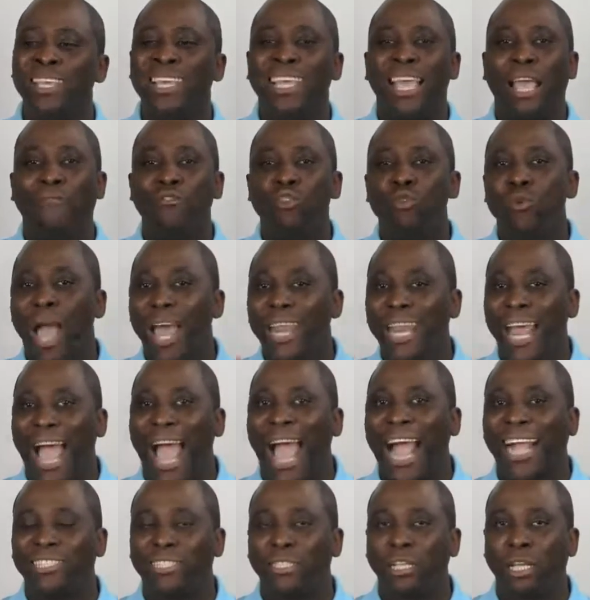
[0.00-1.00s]
If you had
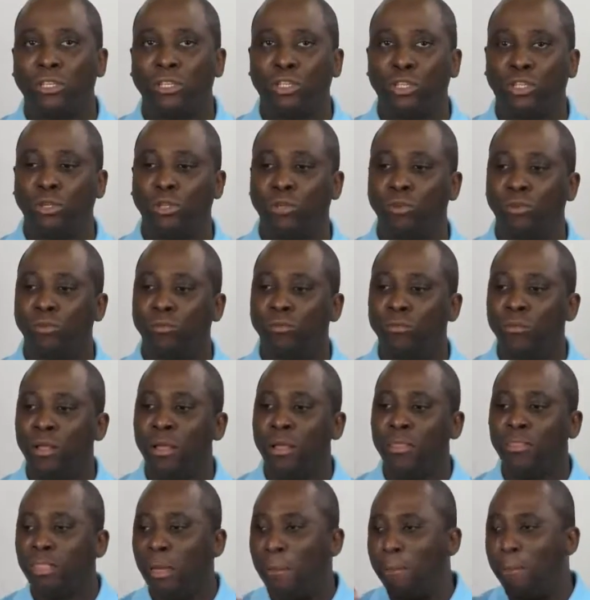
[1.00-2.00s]
access to
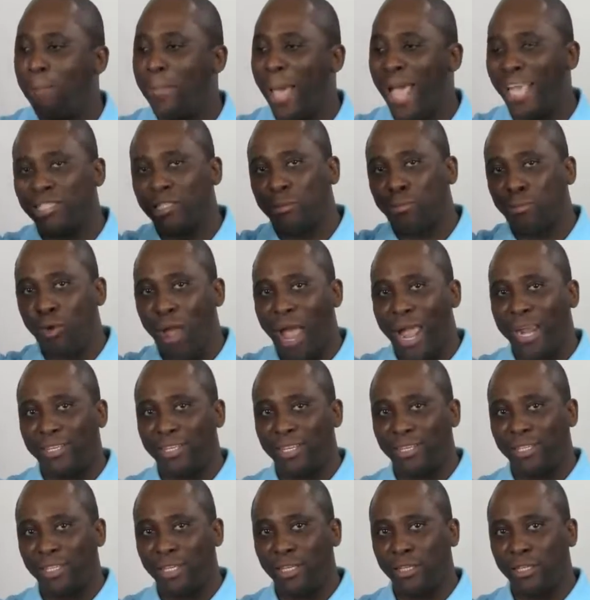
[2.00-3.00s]
the best
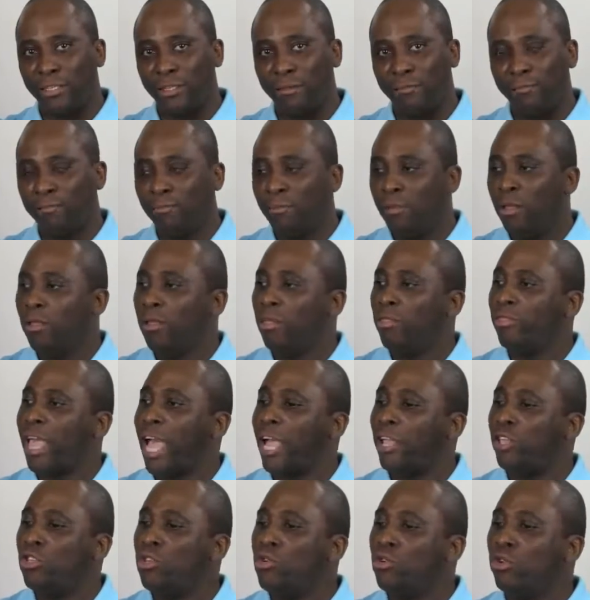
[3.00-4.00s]
practices
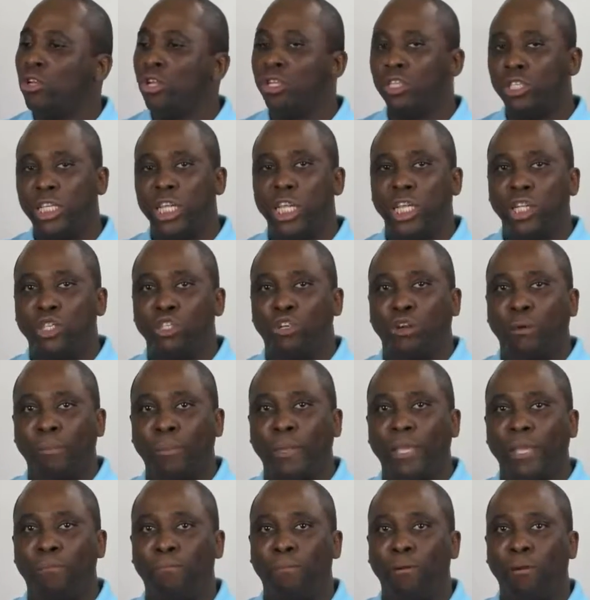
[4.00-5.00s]
that you could teach your
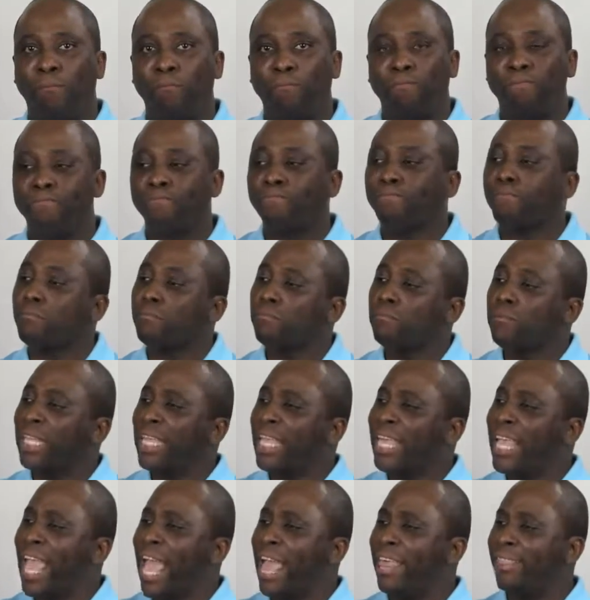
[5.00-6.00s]
people
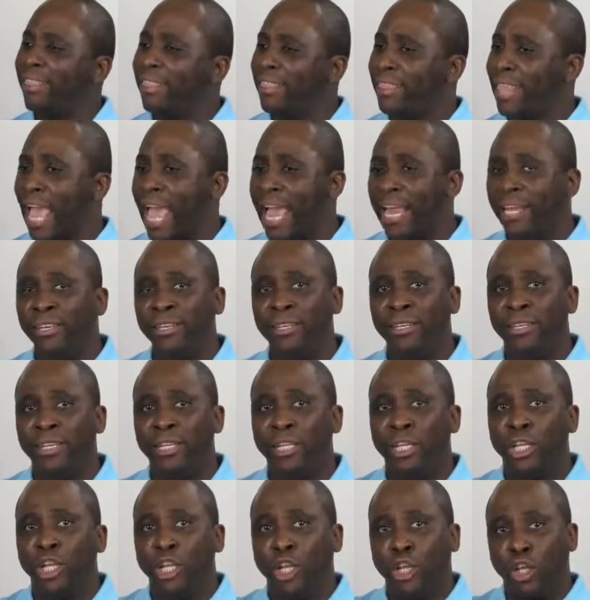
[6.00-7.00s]
and then
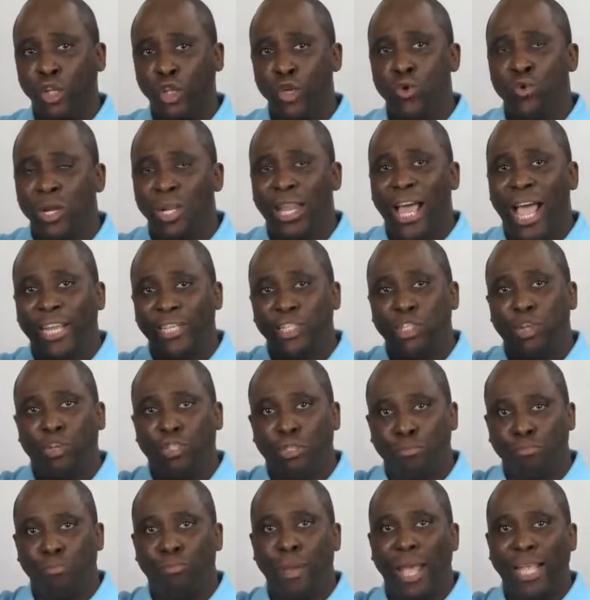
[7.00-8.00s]
utilize
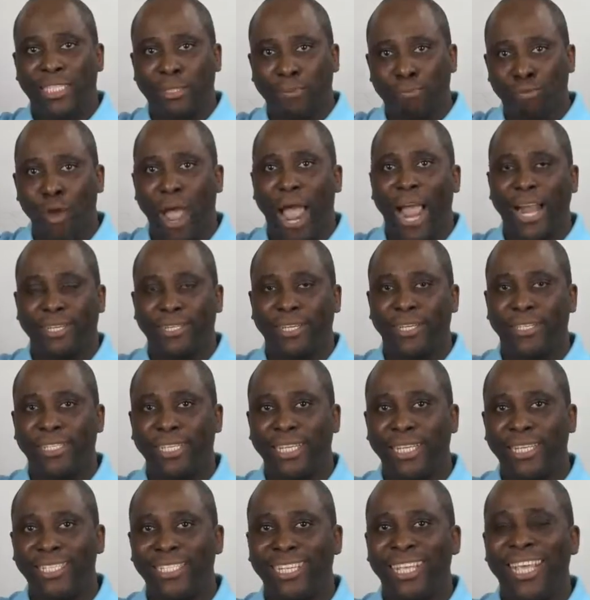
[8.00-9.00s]
those best
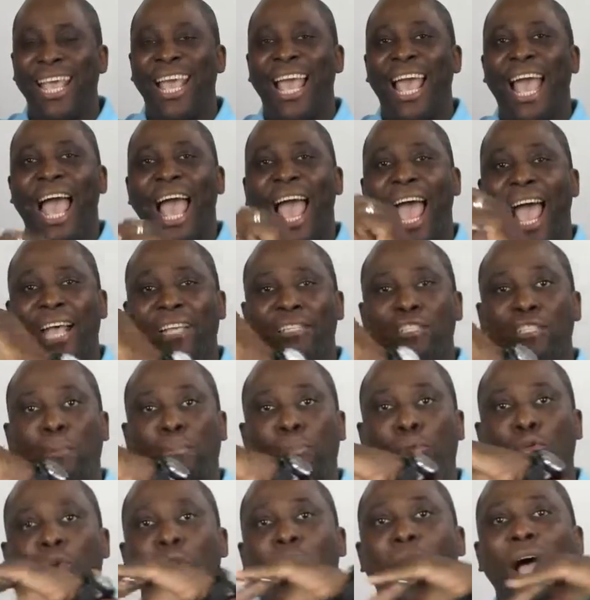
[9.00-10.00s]
practices as the
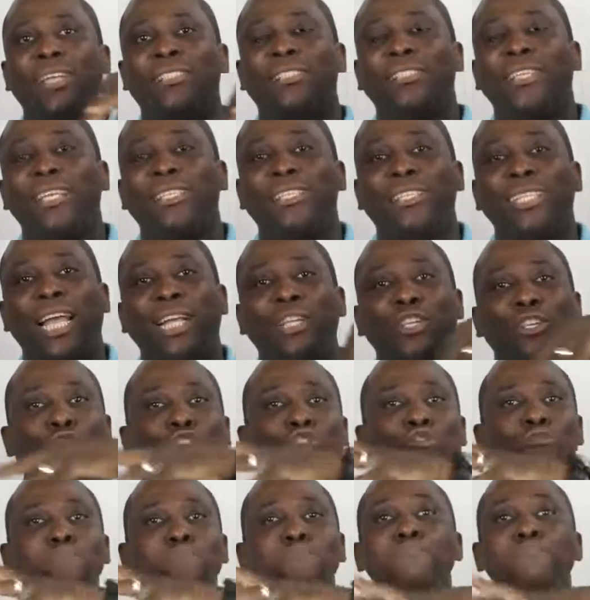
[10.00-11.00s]
process that
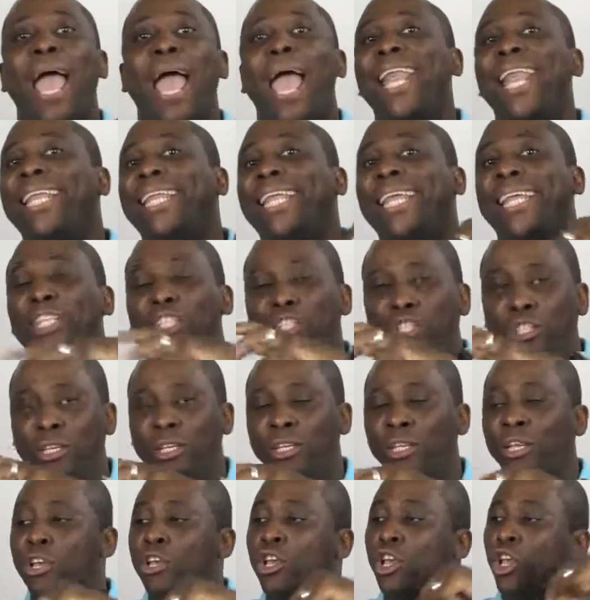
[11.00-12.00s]
you manage,
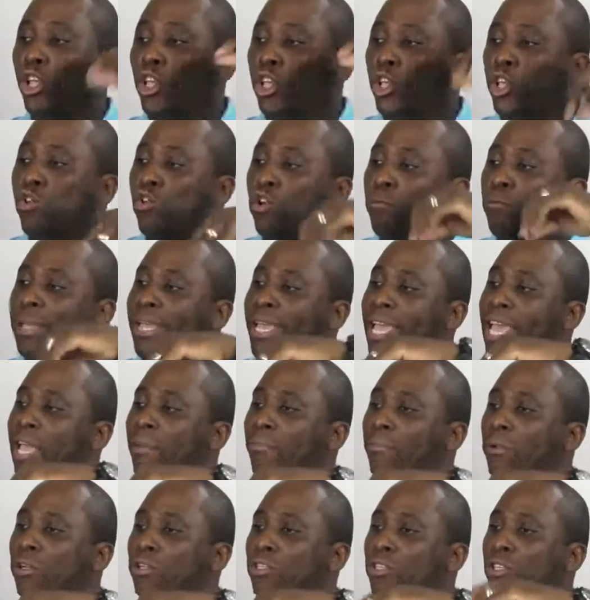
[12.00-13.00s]
you would be
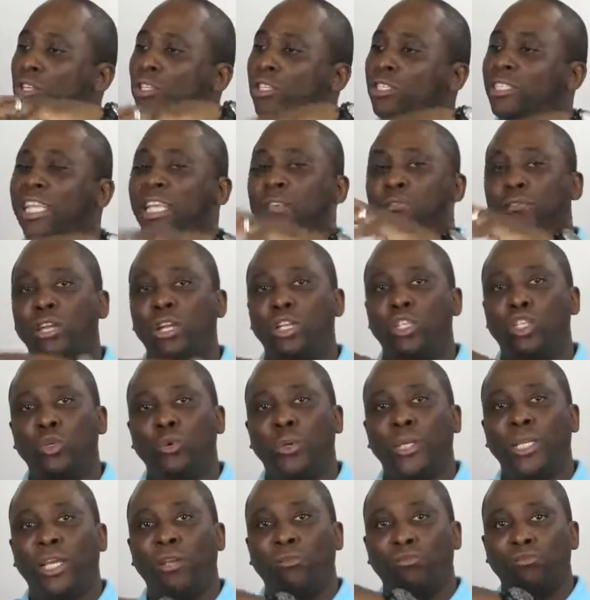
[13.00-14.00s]
able to see if they're
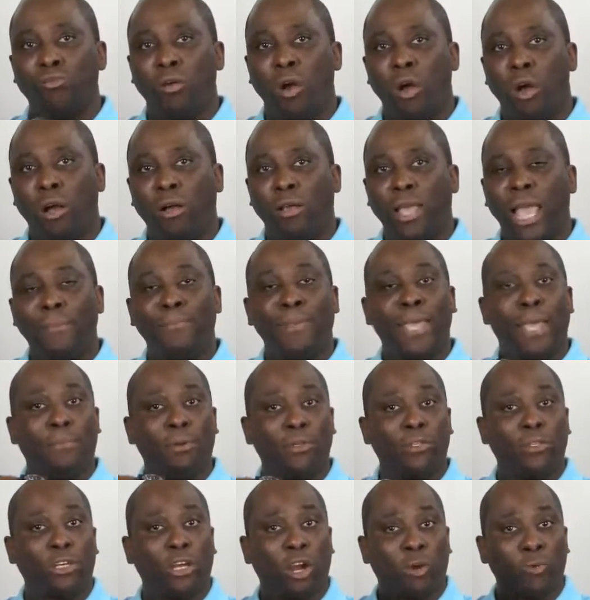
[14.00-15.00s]
doing it wrong and be able
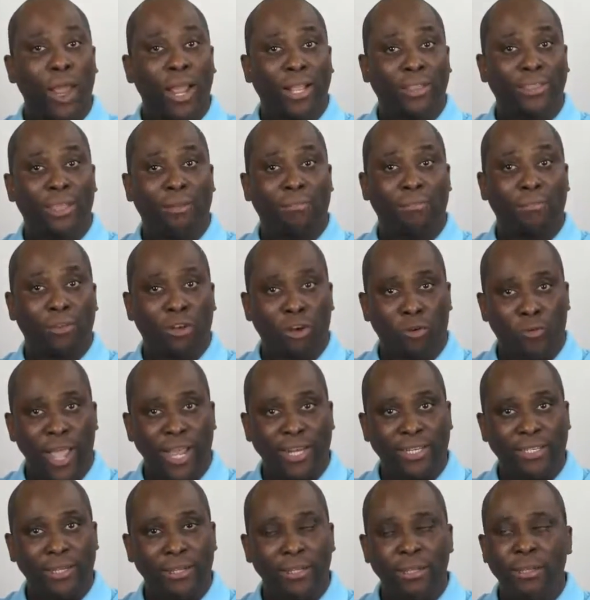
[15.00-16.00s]
to correct them,
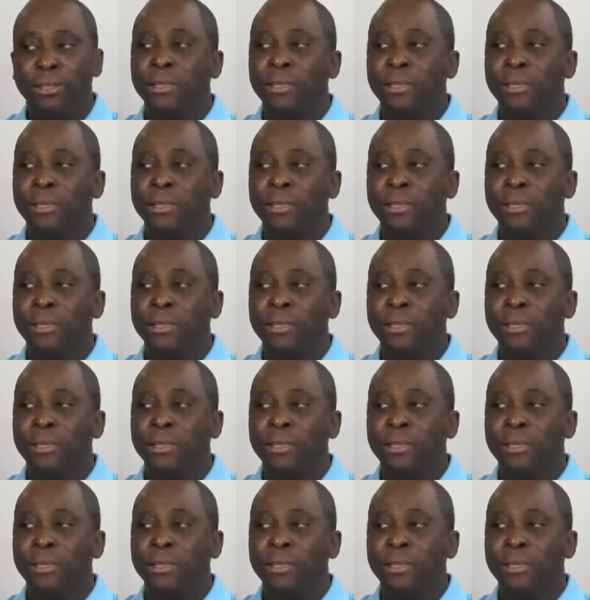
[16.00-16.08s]
correct?